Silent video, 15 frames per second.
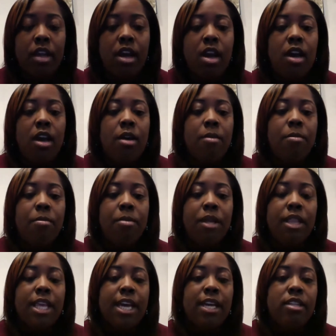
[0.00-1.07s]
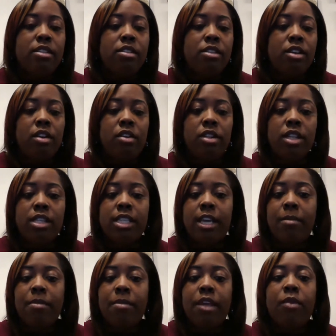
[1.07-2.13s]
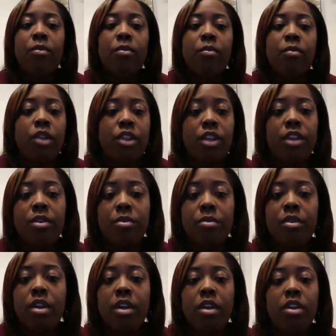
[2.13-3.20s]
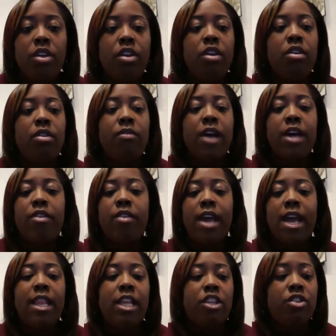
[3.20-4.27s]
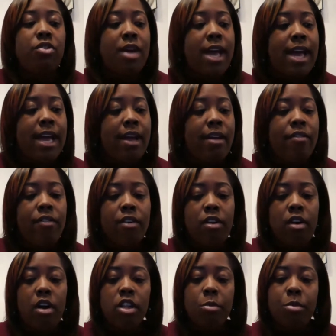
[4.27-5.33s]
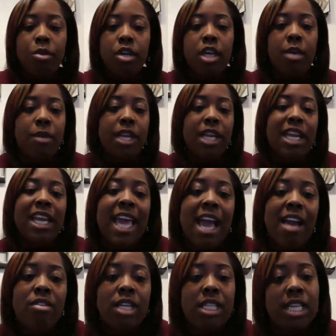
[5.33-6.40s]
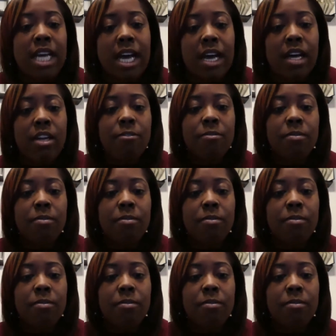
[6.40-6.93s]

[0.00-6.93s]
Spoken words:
But that's, and the same thing with you, the value add that you have on the bookkeeping and accounting side